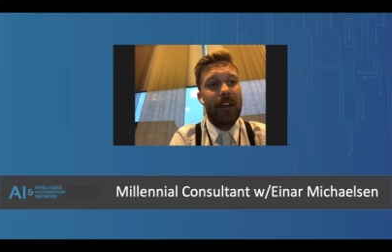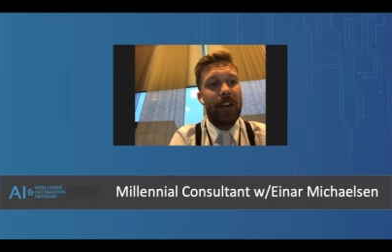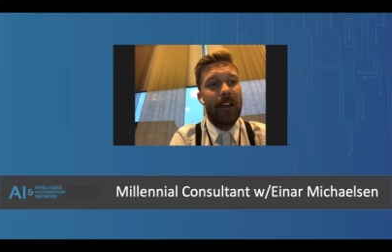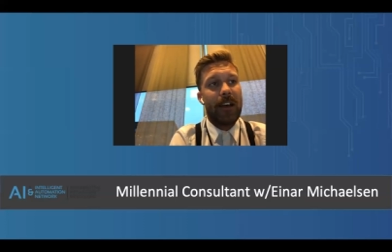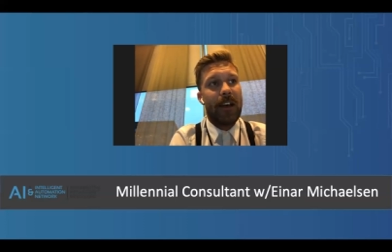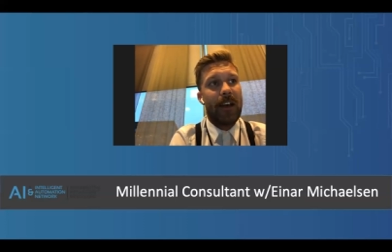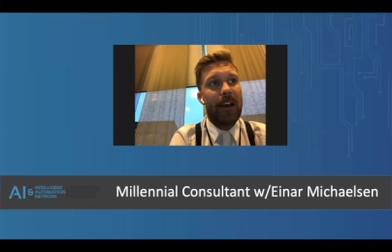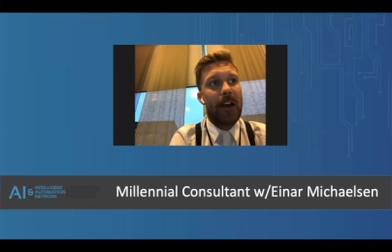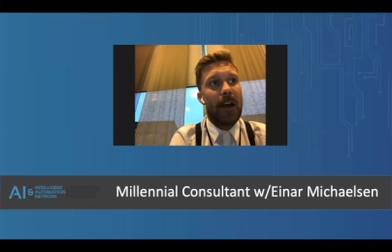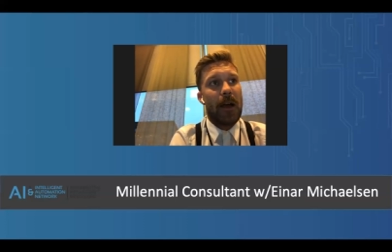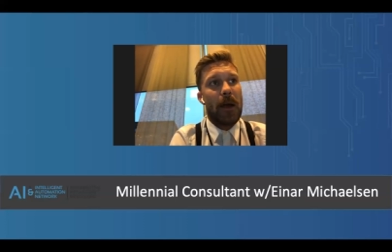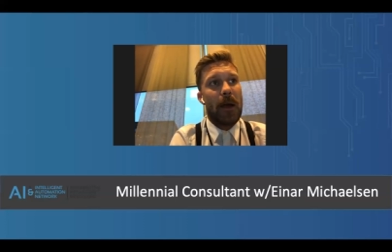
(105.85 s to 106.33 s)

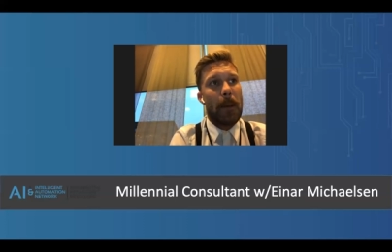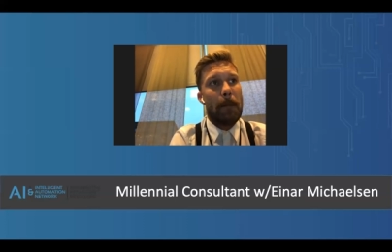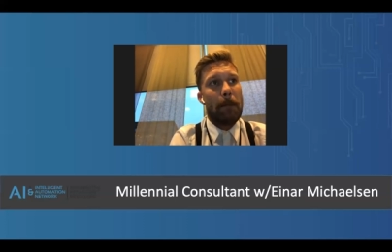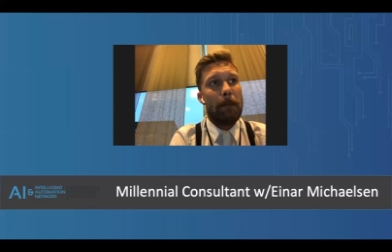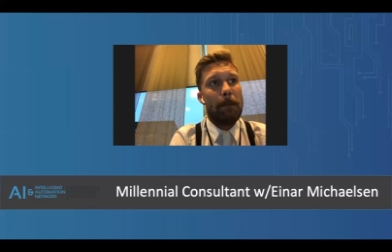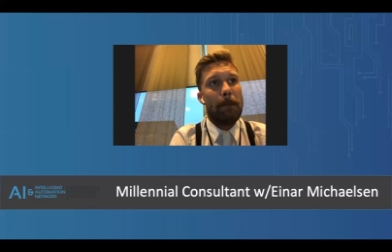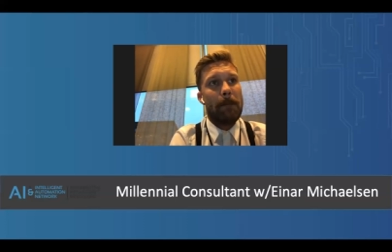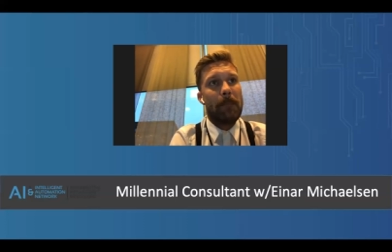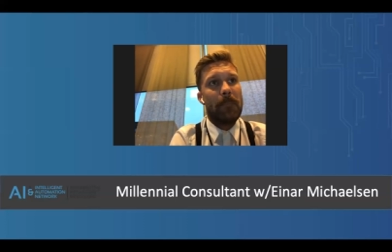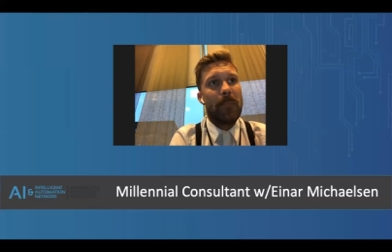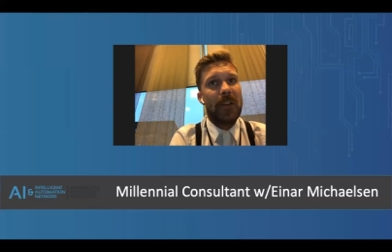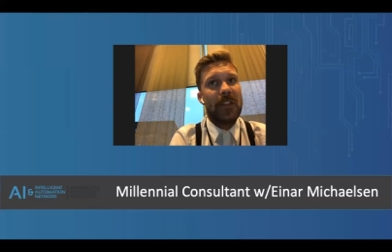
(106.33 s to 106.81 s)

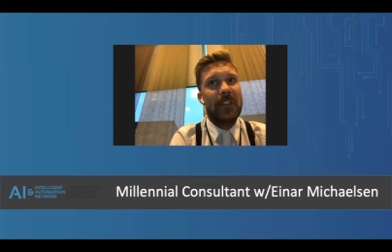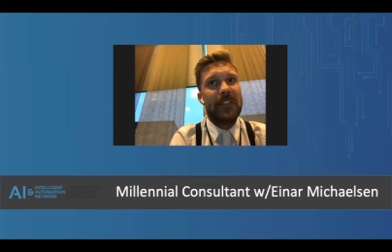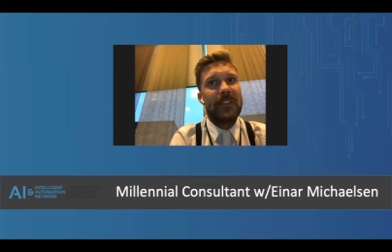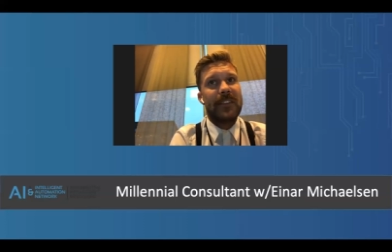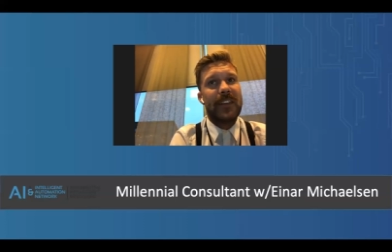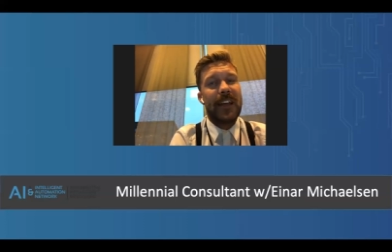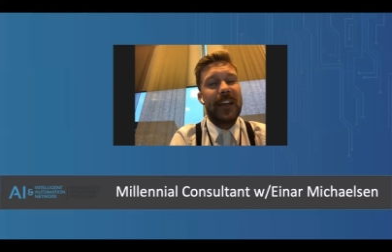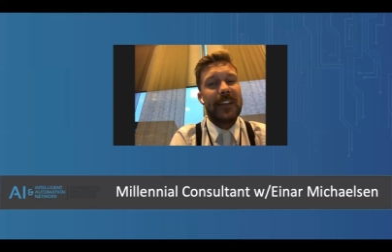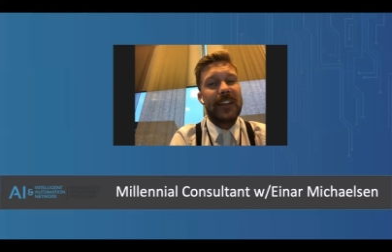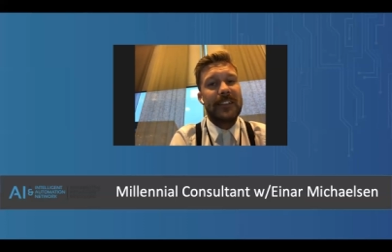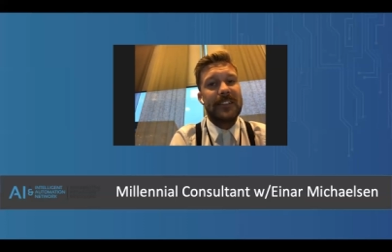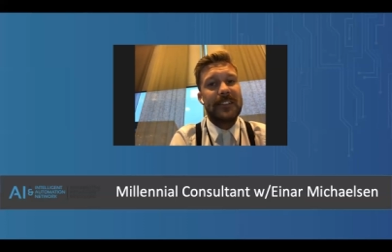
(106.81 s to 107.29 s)
but
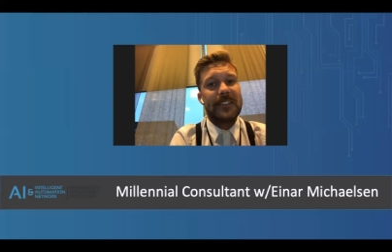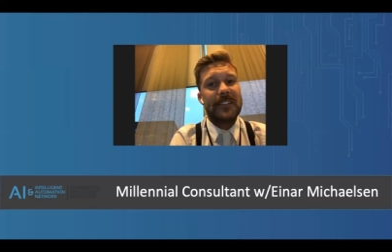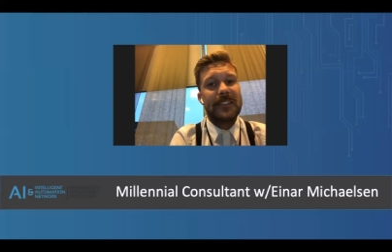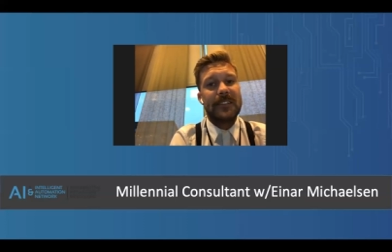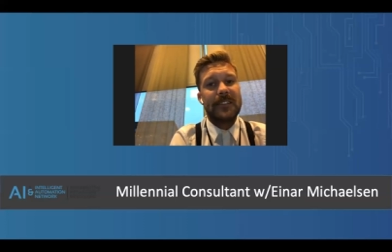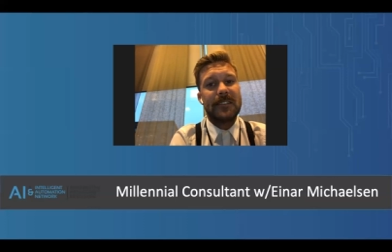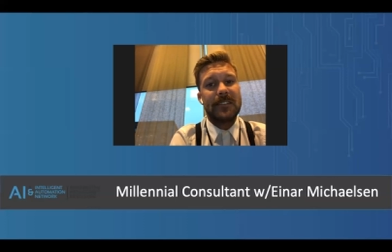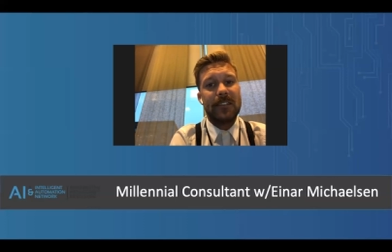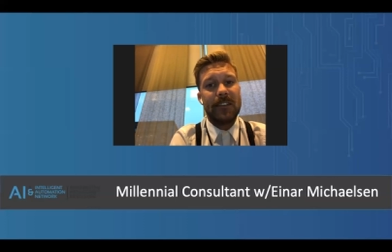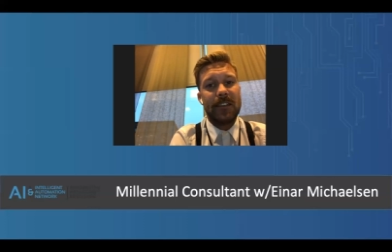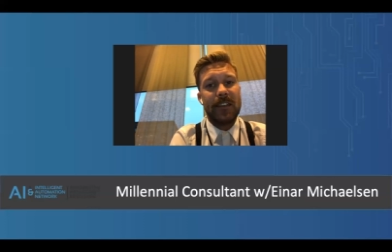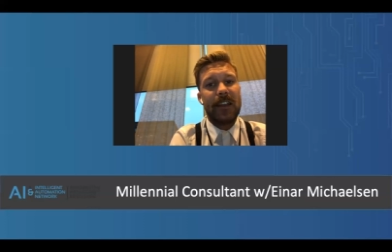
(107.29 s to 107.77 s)

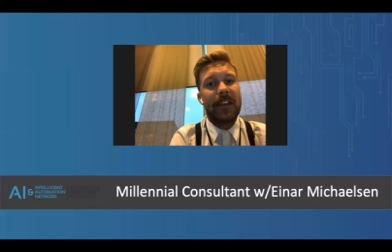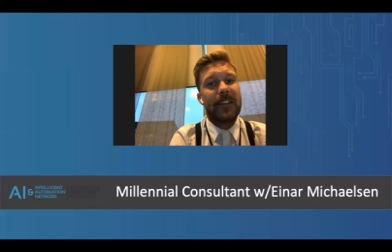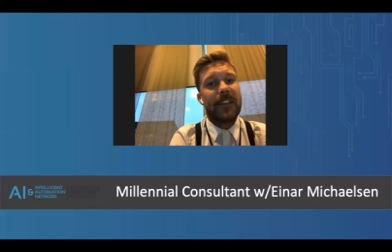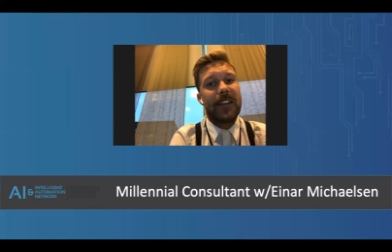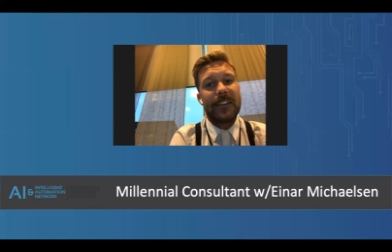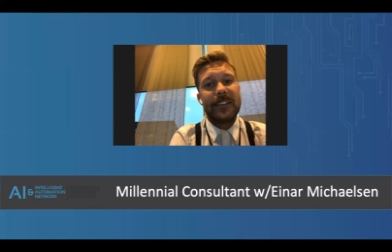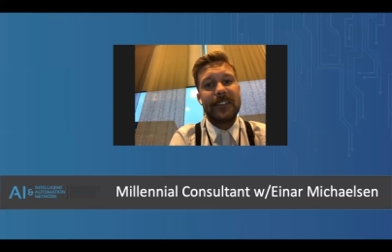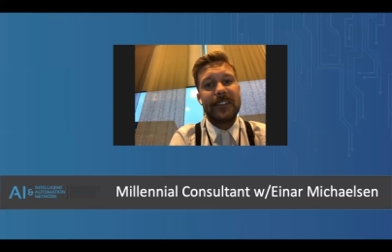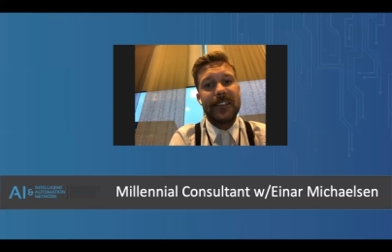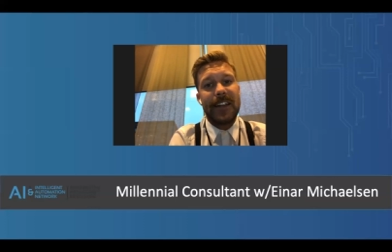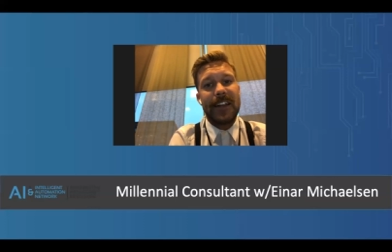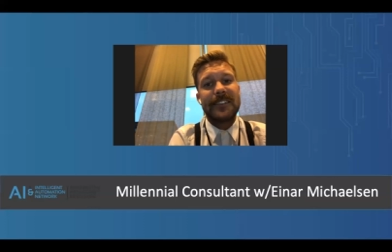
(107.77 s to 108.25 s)
that's
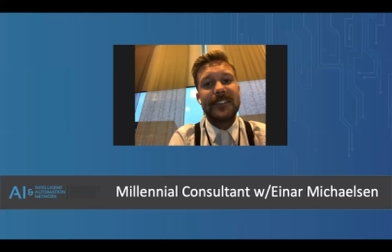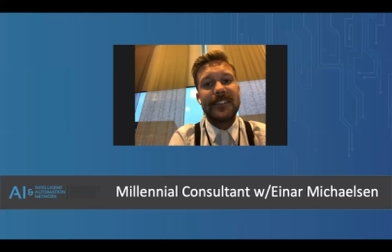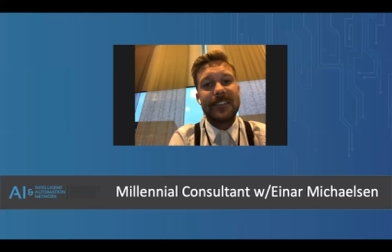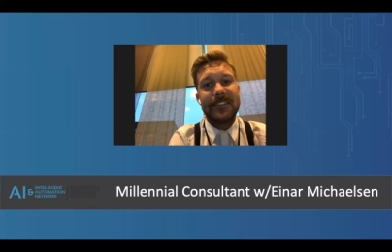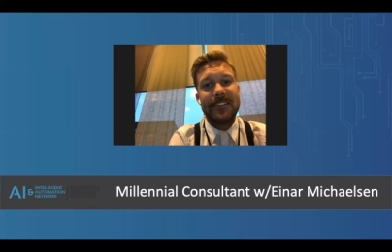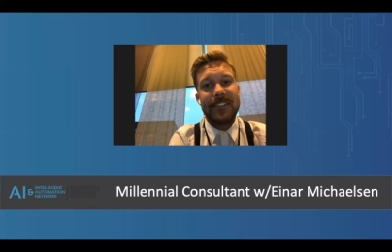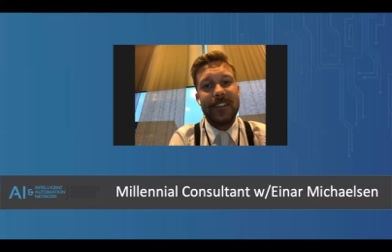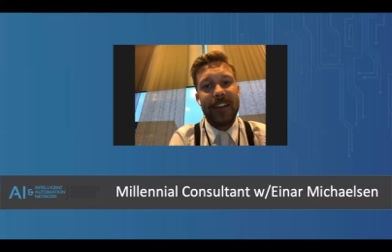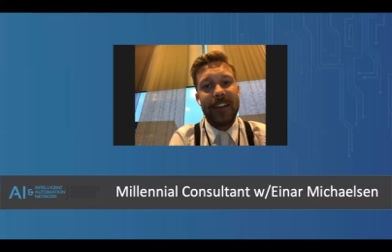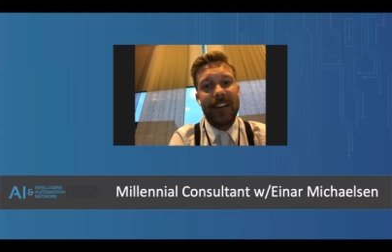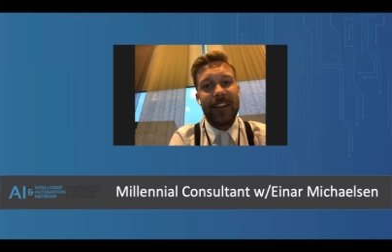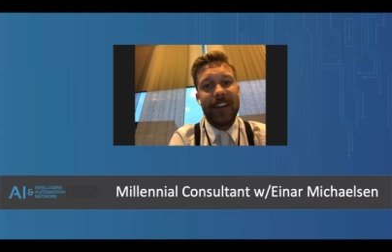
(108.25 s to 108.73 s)
the